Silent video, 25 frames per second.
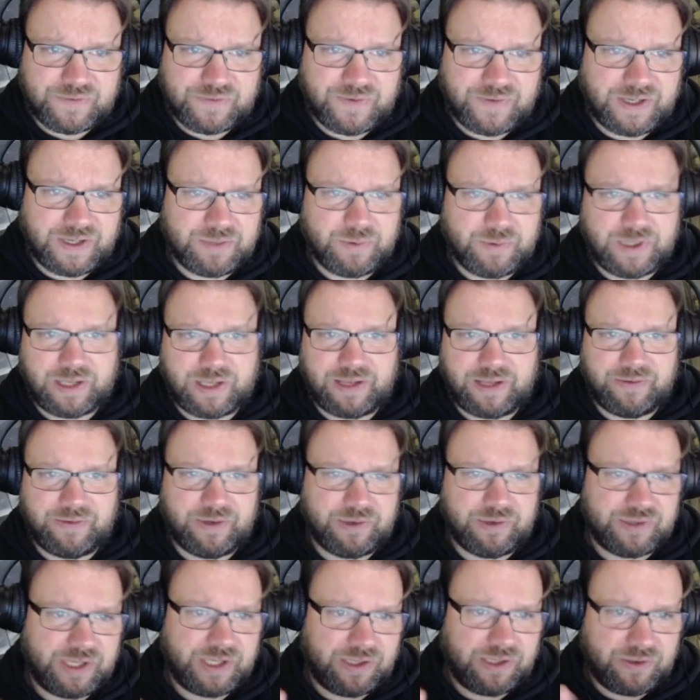fight without ever
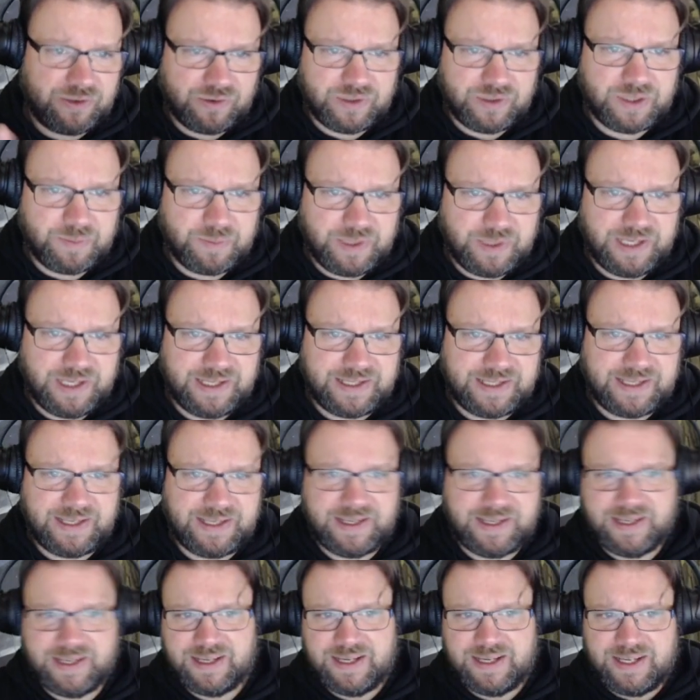using Taunt ability,